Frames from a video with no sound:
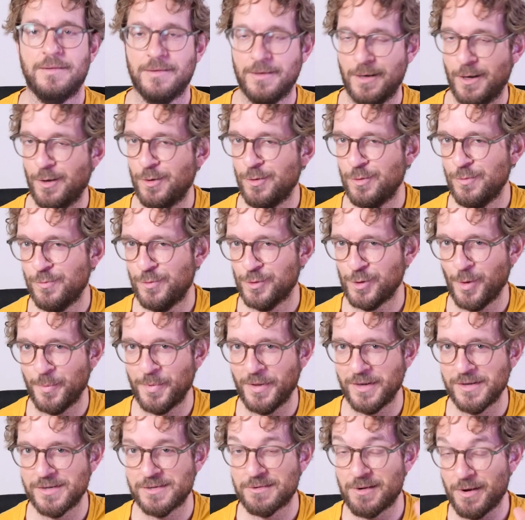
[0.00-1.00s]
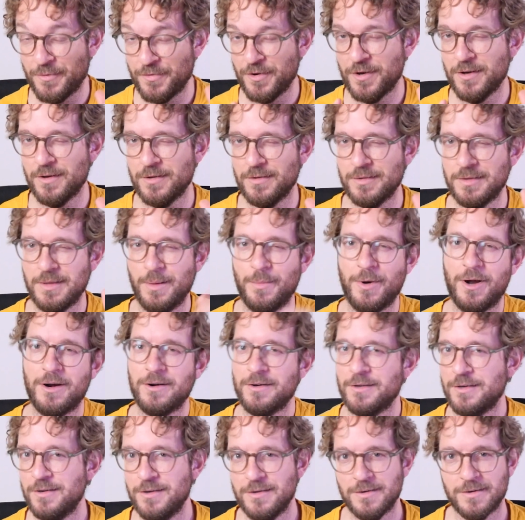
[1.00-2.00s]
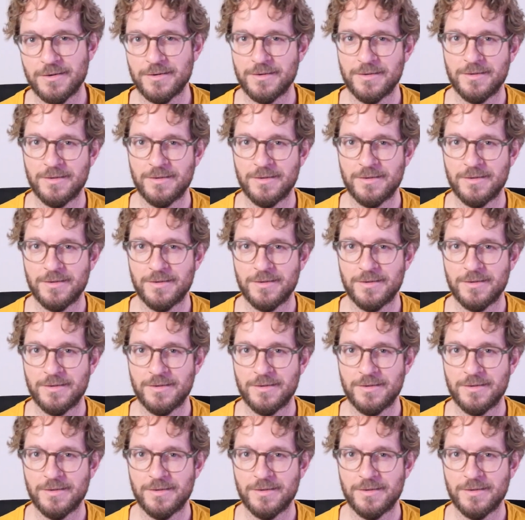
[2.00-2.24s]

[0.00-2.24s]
Hello, photopiller Rafael the Bar here.